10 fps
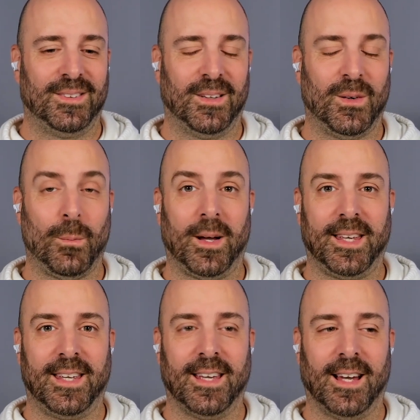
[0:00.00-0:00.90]
Oh my
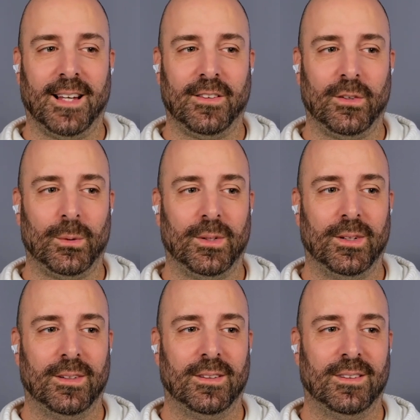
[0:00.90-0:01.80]
god, dude.
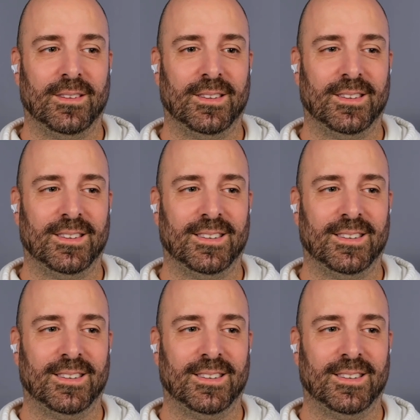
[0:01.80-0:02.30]
Lettuce.